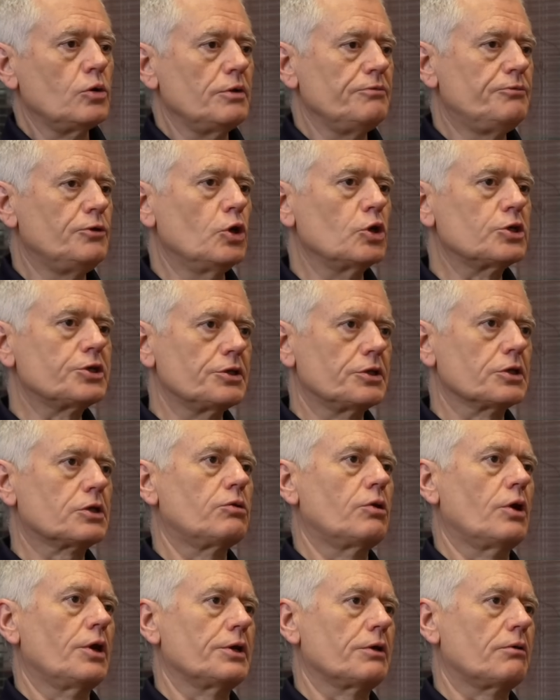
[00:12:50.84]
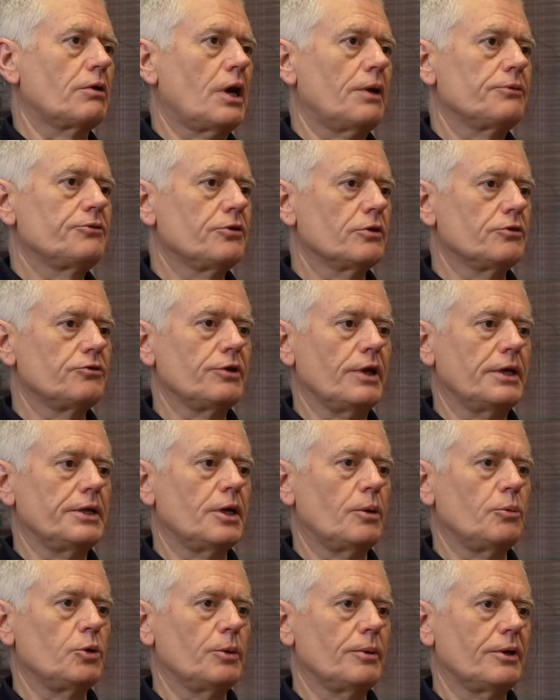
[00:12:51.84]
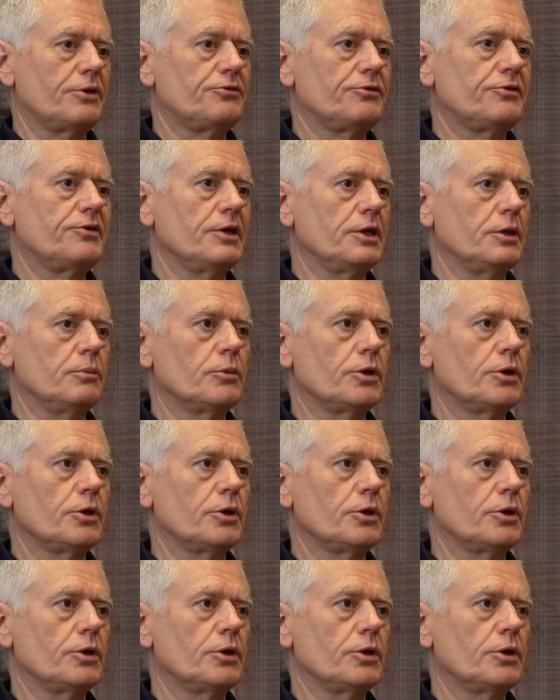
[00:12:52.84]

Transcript: if you look at the coronagraphs on J W S T,